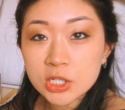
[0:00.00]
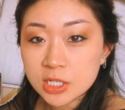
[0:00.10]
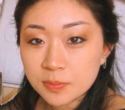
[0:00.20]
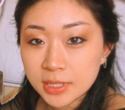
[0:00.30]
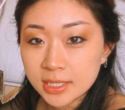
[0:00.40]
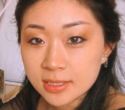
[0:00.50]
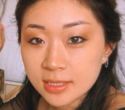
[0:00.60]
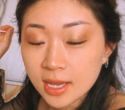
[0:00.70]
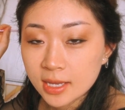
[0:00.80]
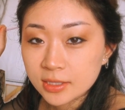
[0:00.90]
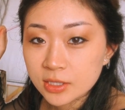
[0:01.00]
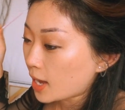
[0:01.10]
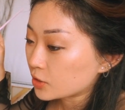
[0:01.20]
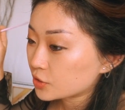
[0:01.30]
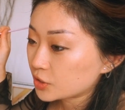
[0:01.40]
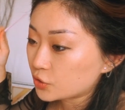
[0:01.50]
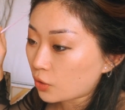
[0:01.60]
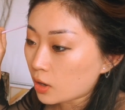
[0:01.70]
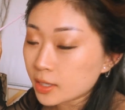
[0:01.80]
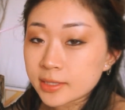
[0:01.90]
this piece and actually
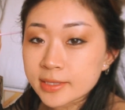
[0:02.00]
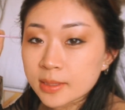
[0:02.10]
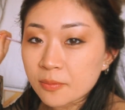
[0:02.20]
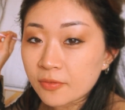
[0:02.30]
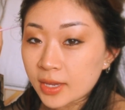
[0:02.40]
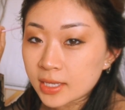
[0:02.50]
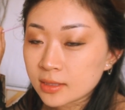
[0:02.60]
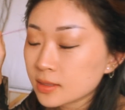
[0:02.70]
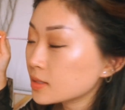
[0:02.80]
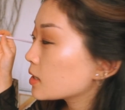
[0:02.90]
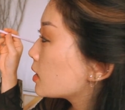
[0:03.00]
draw in some veins